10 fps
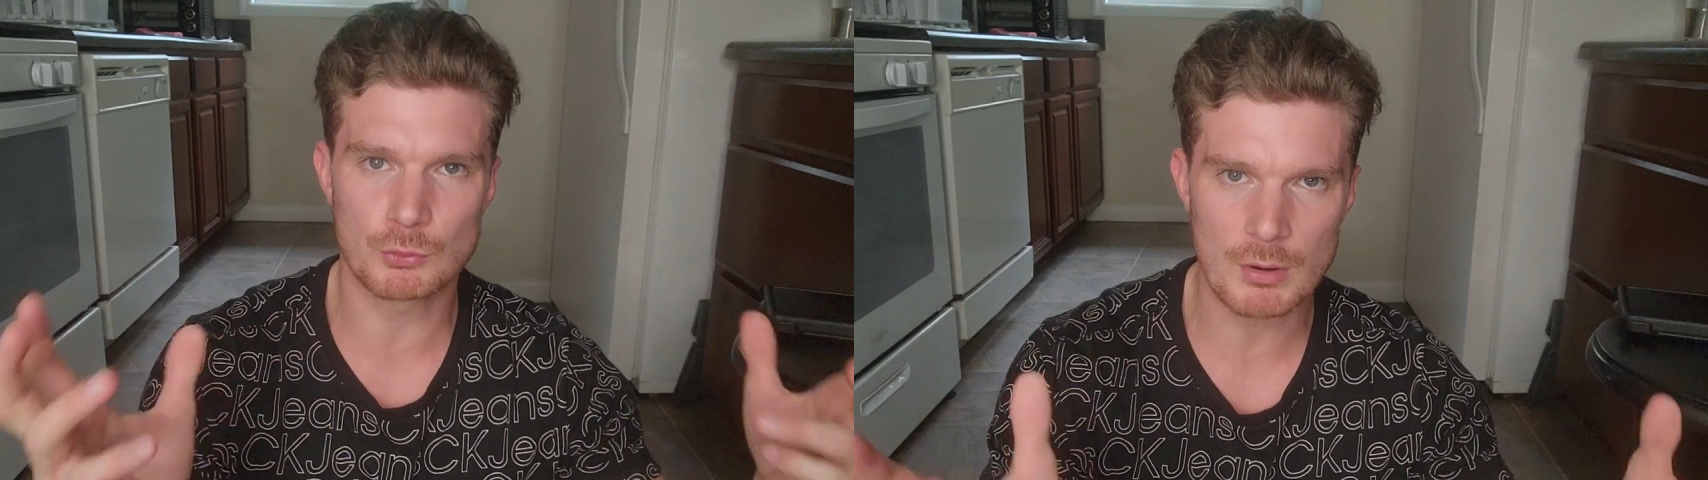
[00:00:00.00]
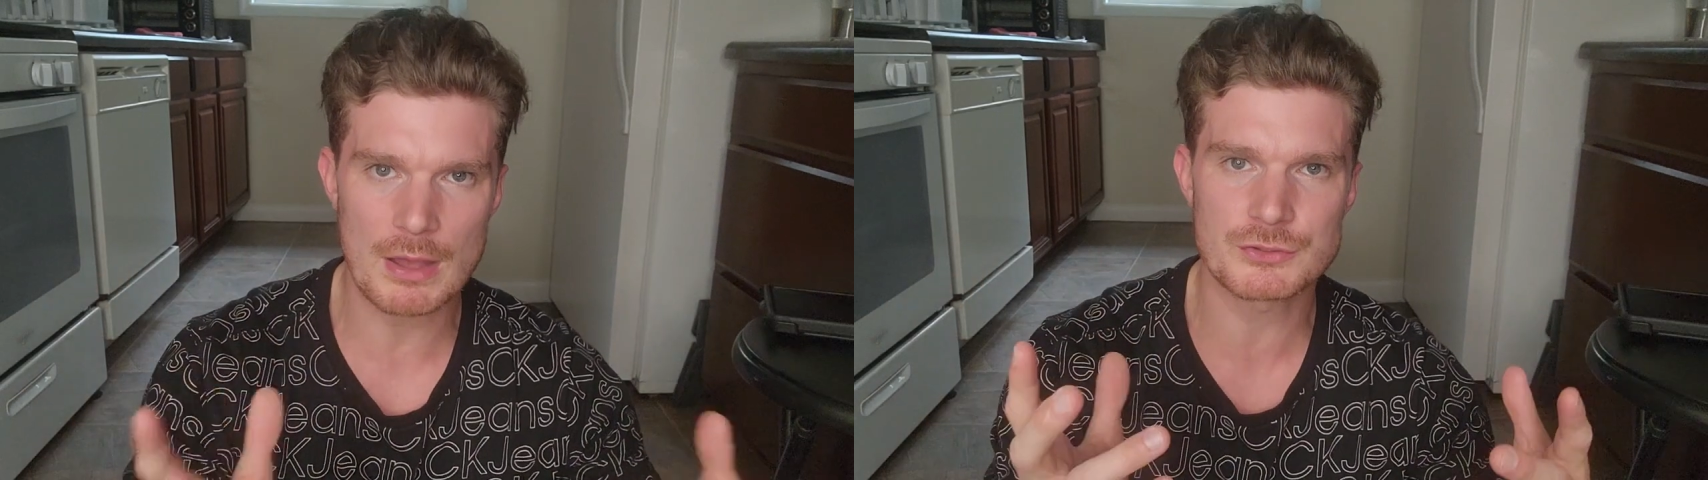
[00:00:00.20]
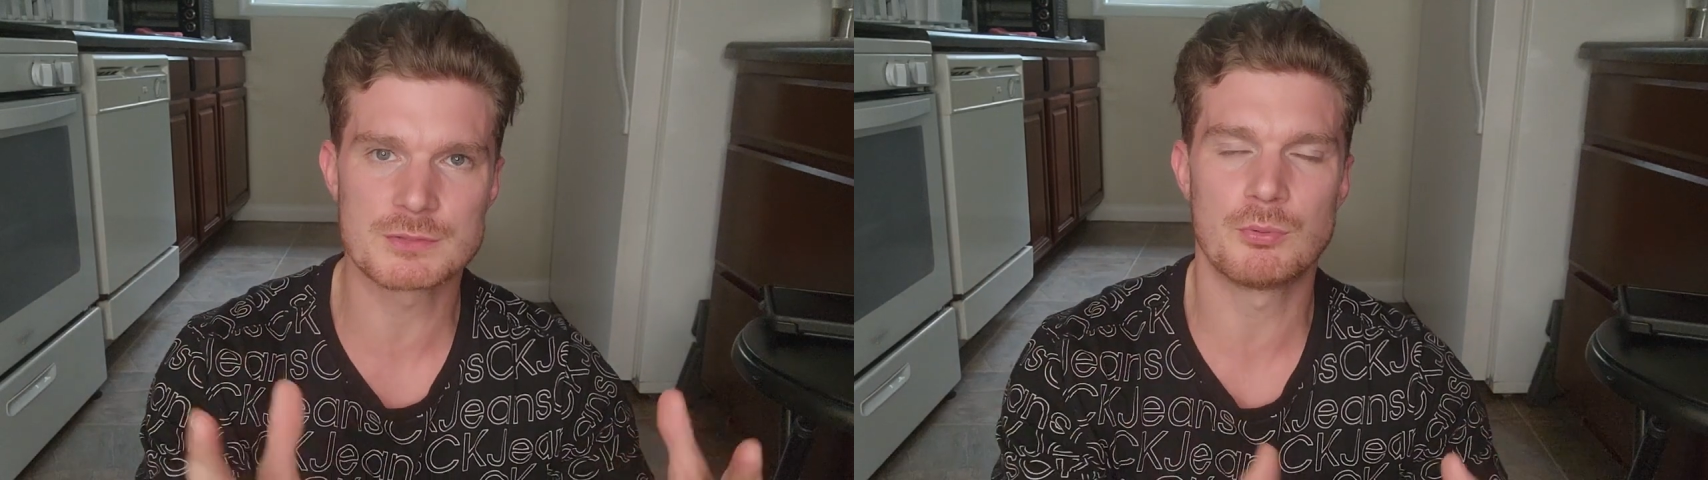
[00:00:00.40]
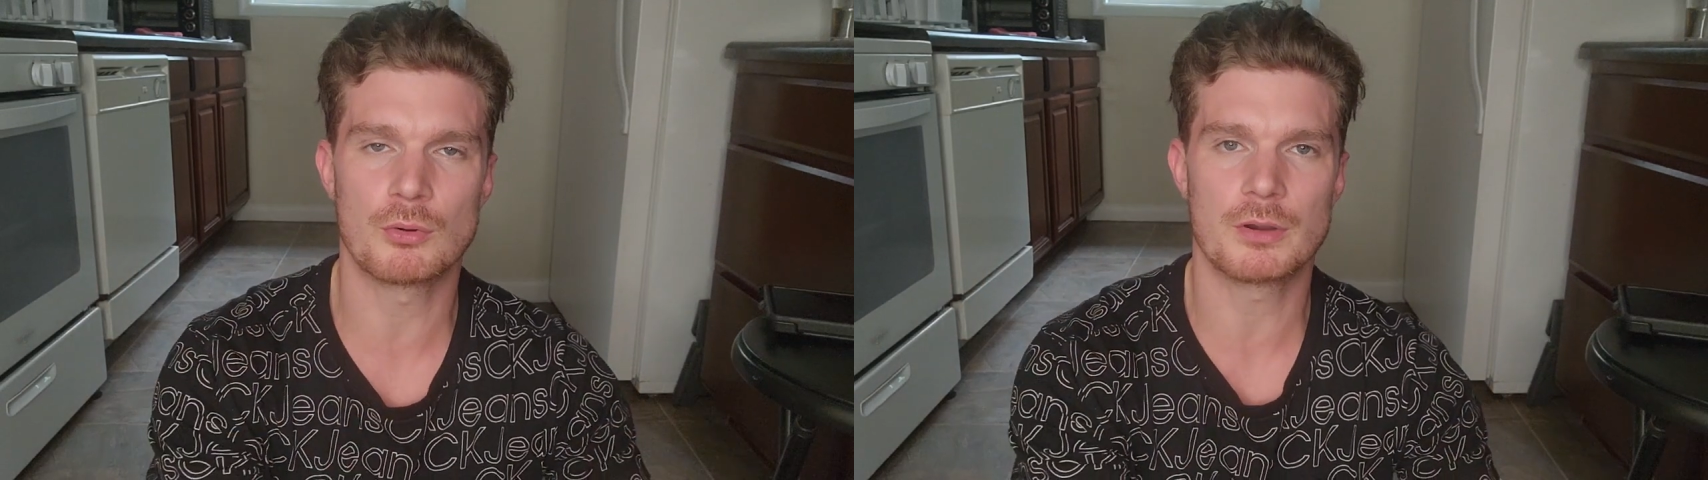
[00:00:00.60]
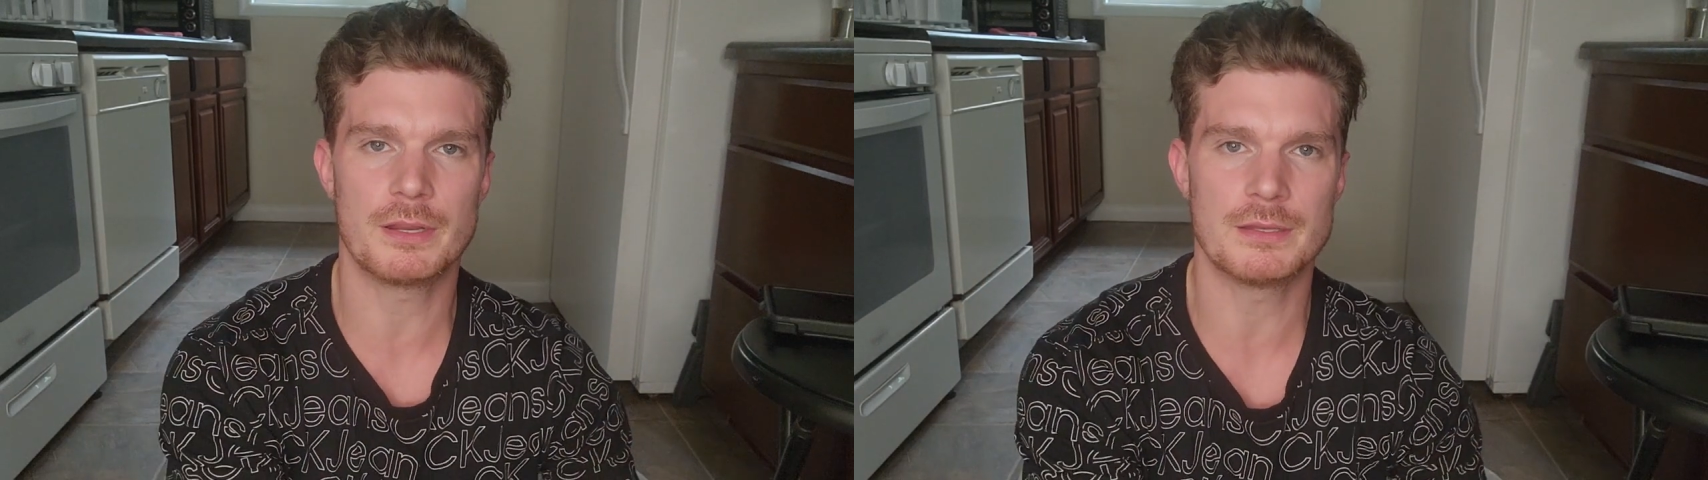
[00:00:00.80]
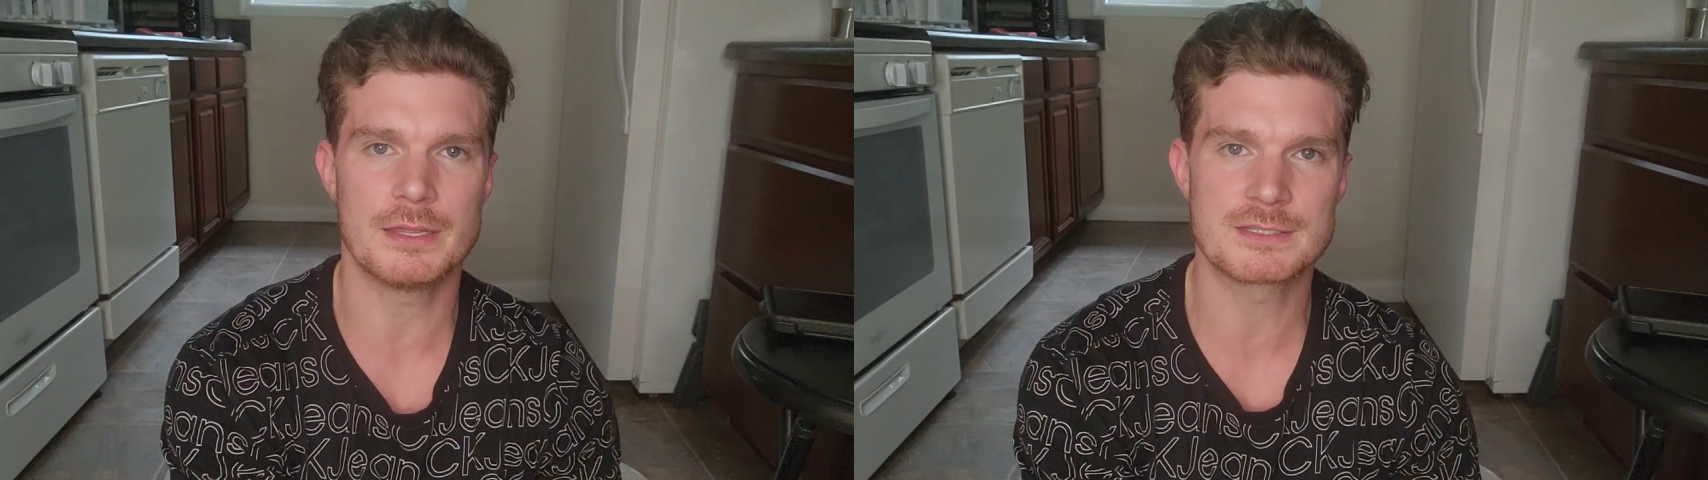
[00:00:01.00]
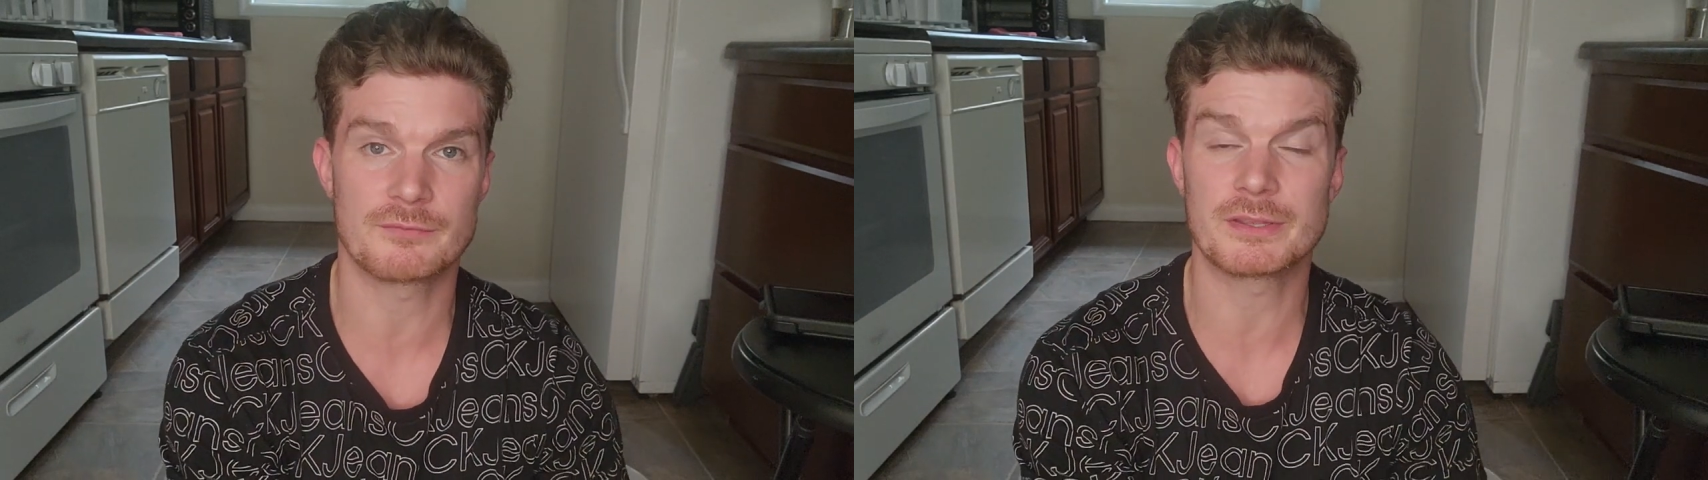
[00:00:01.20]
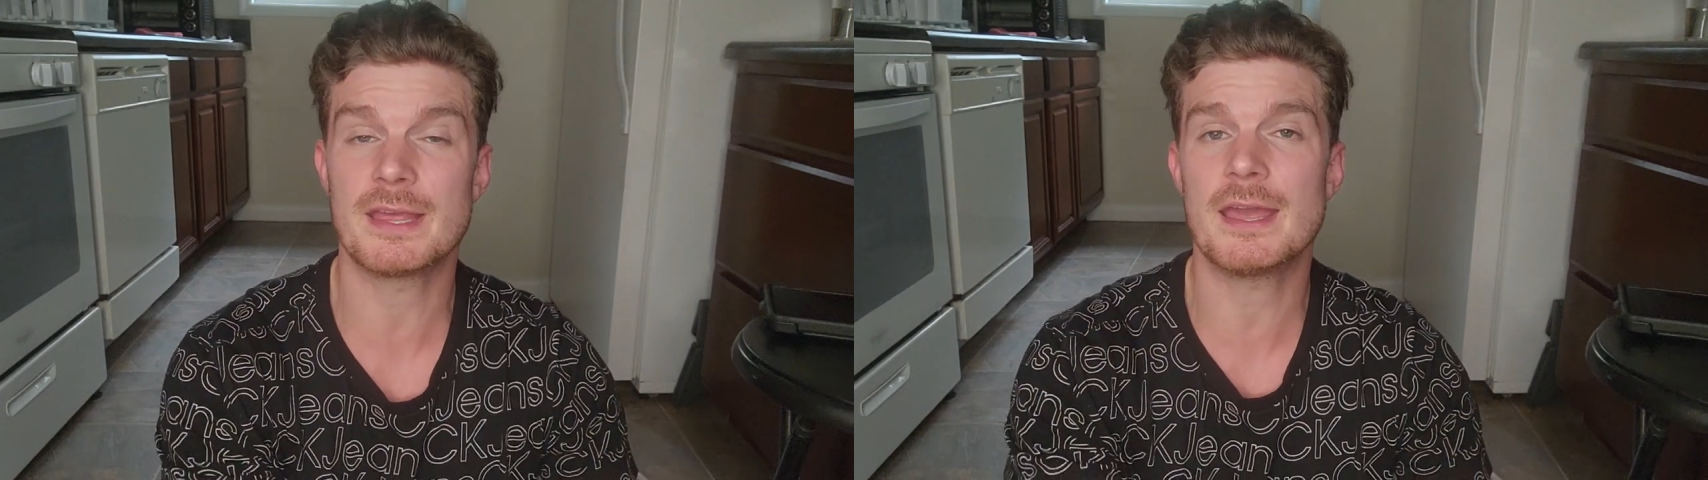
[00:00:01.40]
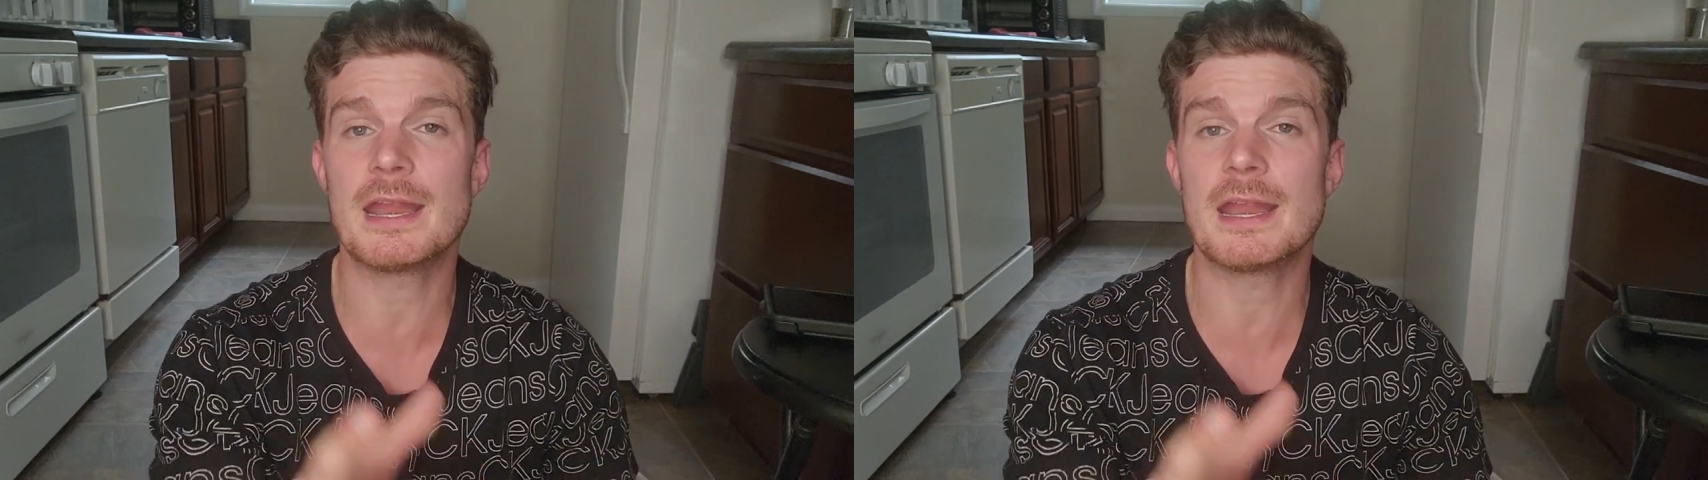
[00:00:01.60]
crowd support and stuff like that,